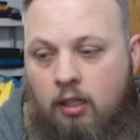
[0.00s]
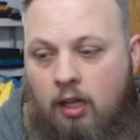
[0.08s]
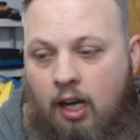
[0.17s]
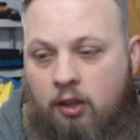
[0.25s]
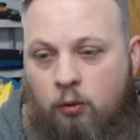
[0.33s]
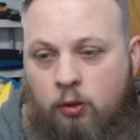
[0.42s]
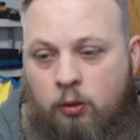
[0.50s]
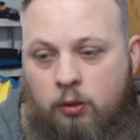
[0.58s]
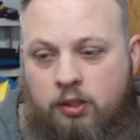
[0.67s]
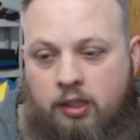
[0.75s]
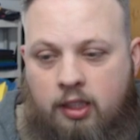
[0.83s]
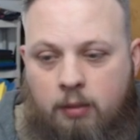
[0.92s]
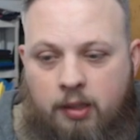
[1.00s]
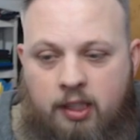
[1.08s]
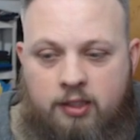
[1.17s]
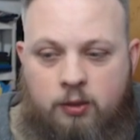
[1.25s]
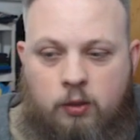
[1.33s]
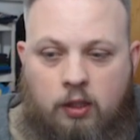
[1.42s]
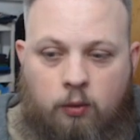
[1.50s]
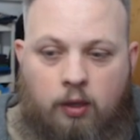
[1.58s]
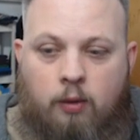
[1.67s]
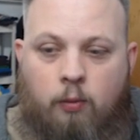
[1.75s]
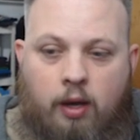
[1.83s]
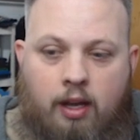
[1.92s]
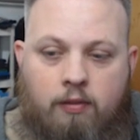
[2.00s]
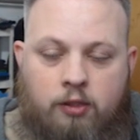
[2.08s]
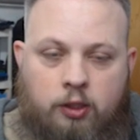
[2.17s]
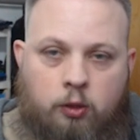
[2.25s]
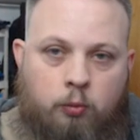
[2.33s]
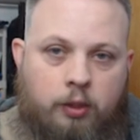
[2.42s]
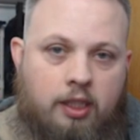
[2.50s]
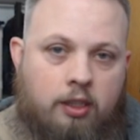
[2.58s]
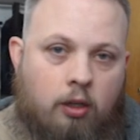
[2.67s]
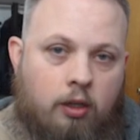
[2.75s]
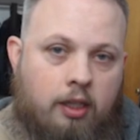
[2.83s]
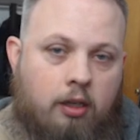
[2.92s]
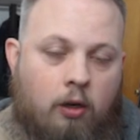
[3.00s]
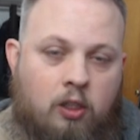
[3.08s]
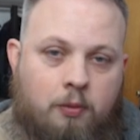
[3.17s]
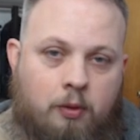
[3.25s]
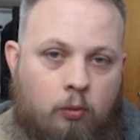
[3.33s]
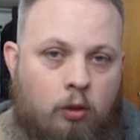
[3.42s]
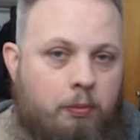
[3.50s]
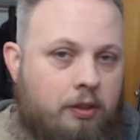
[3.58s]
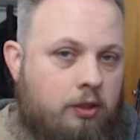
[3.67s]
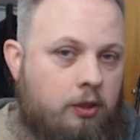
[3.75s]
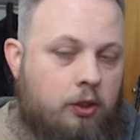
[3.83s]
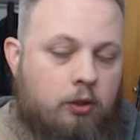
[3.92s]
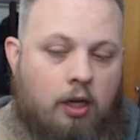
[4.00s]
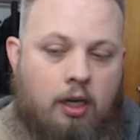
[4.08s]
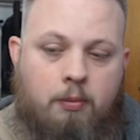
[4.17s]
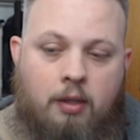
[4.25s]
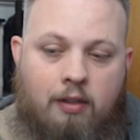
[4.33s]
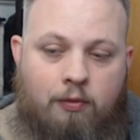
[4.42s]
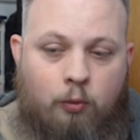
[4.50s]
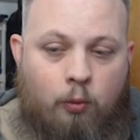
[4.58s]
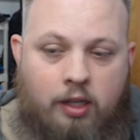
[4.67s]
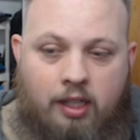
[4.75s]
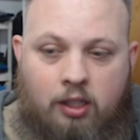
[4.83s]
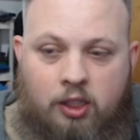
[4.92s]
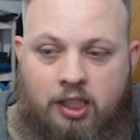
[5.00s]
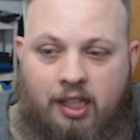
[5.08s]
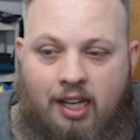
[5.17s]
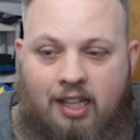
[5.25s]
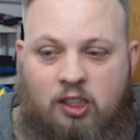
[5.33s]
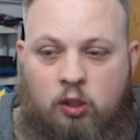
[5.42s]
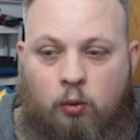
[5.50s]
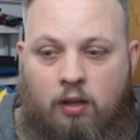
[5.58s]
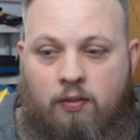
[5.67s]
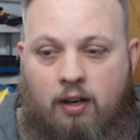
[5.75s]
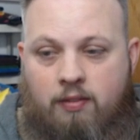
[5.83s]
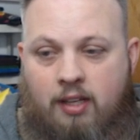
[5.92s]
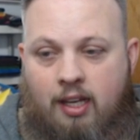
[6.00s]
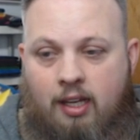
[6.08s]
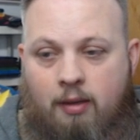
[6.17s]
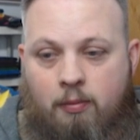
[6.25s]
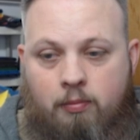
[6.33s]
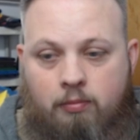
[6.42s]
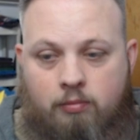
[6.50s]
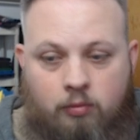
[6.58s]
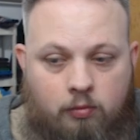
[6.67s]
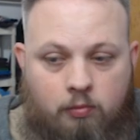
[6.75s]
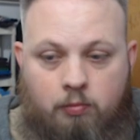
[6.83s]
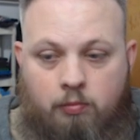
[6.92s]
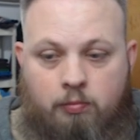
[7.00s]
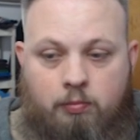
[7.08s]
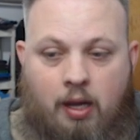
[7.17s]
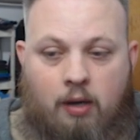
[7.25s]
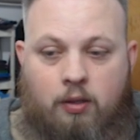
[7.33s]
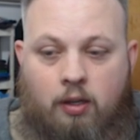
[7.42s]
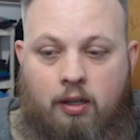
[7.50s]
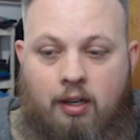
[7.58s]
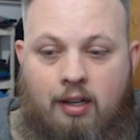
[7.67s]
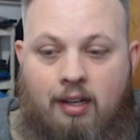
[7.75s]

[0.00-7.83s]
I threw coolers in here because it's a great way of just reoccurring cards from your warp into your drop for 1 energy, and at the 25k battle card.